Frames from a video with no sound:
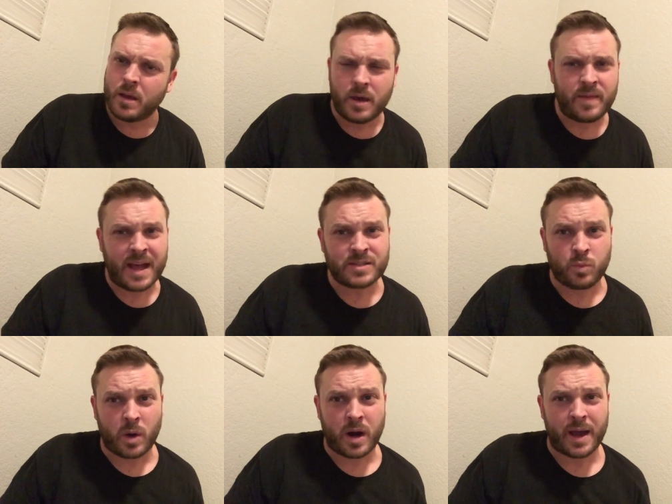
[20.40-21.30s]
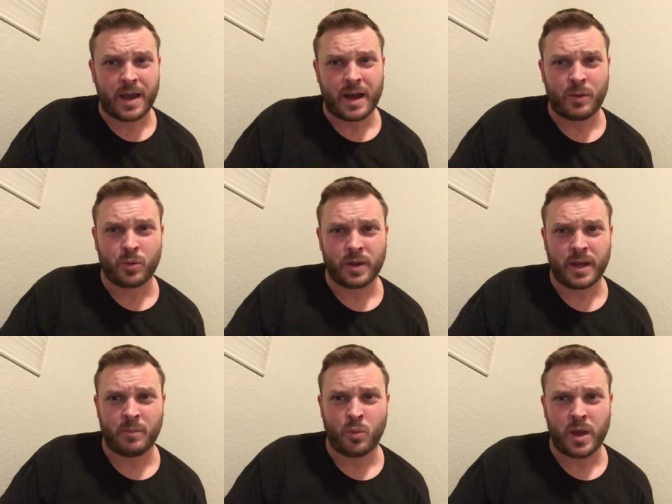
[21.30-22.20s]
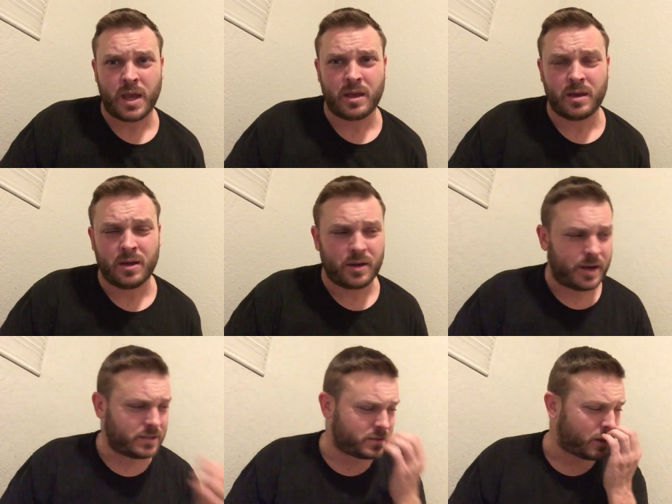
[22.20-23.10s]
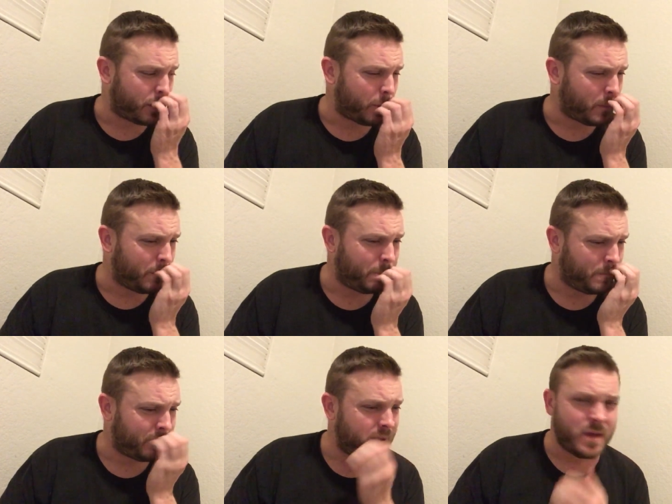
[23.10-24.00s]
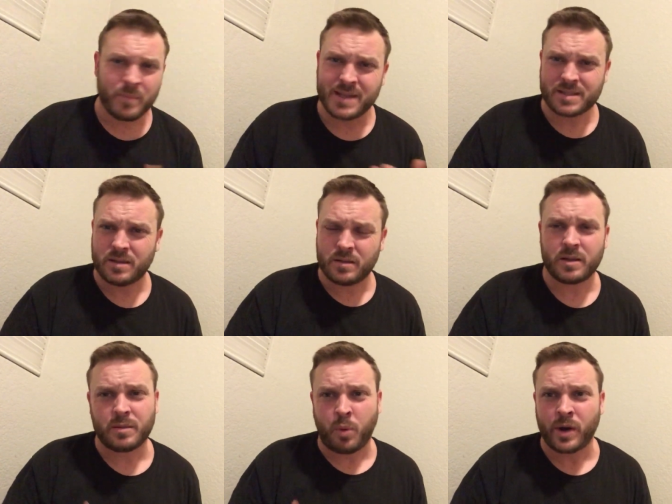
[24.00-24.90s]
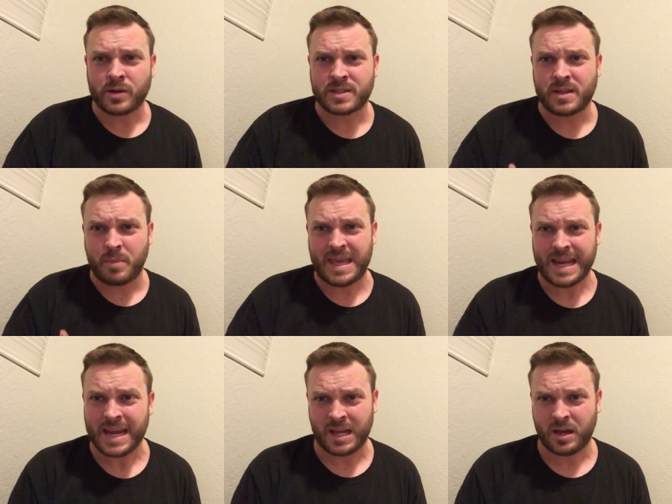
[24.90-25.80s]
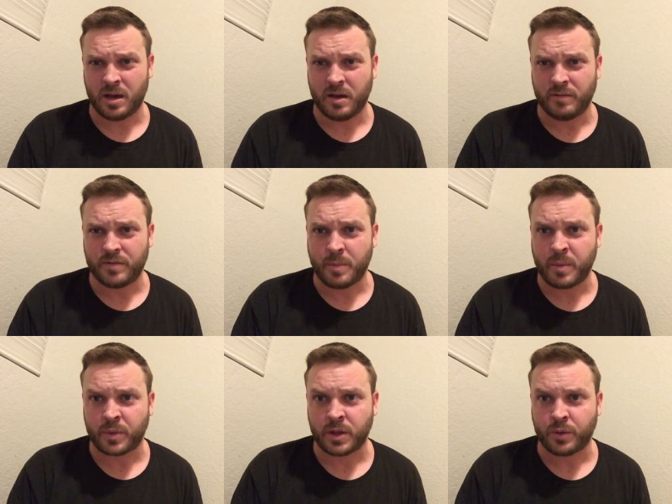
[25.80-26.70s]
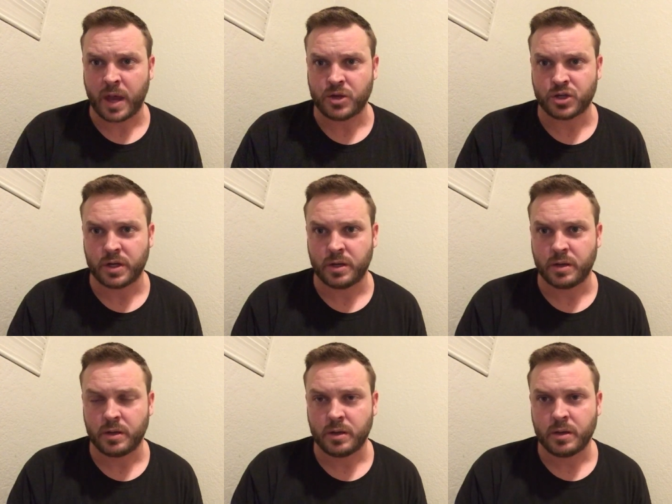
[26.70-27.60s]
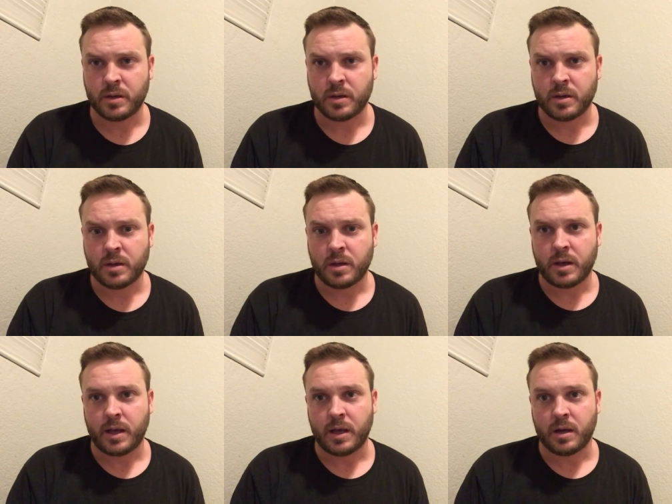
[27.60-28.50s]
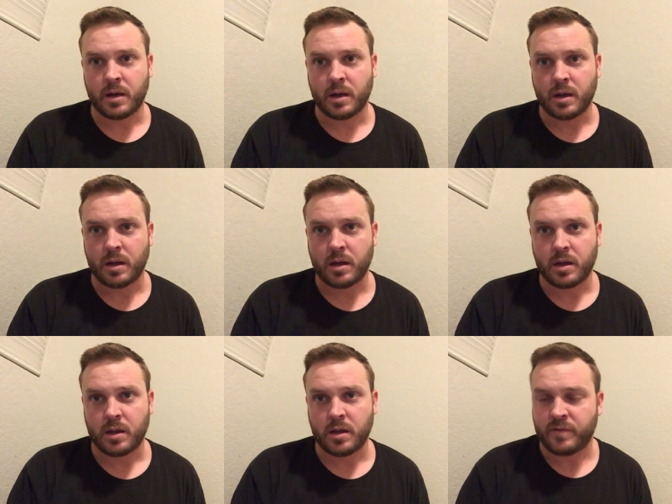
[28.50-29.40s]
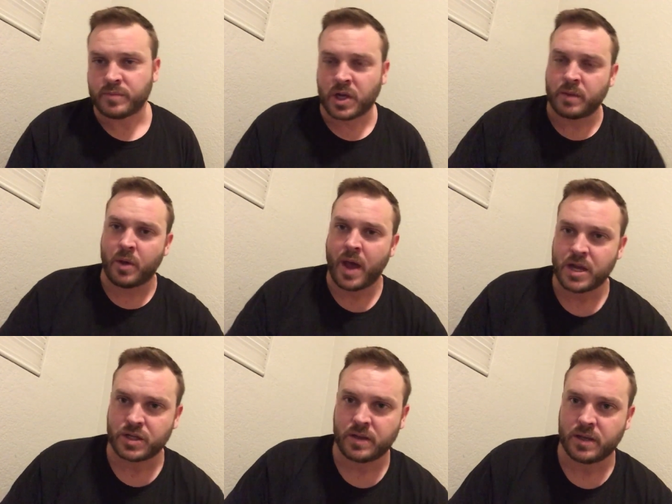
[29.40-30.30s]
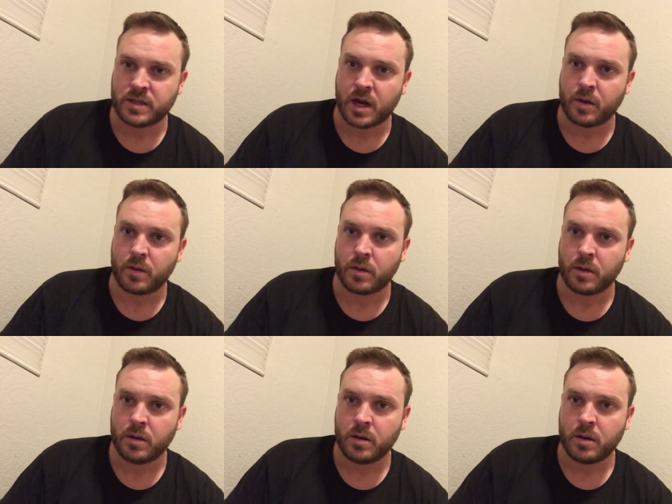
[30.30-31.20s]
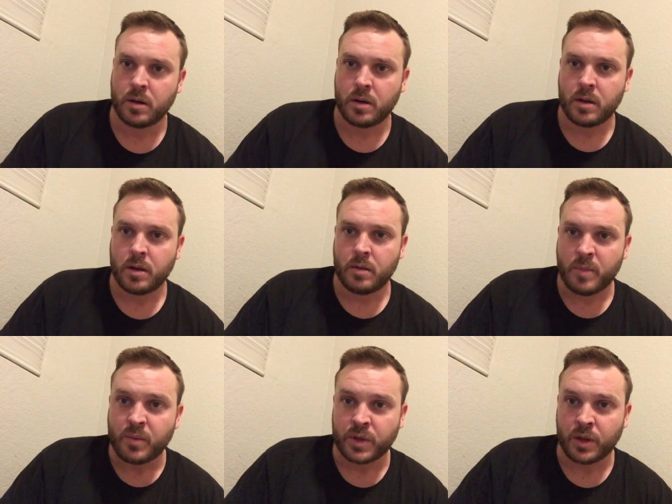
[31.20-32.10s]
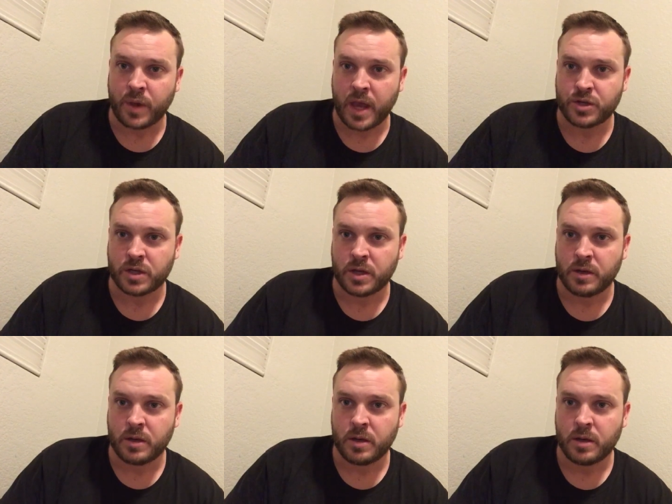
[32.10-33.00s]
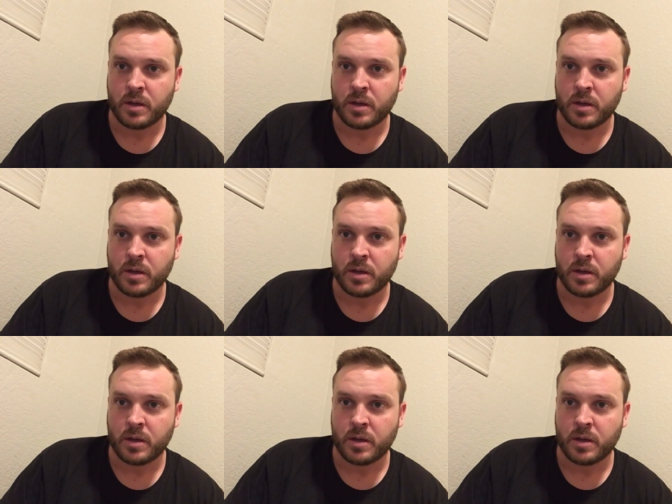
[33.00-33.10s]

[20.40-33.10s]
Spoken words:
And that's where I really am weak. All right, so. Because the pointer is to the beginning of the memory location. And if I'm talking about hashing the entire memory location,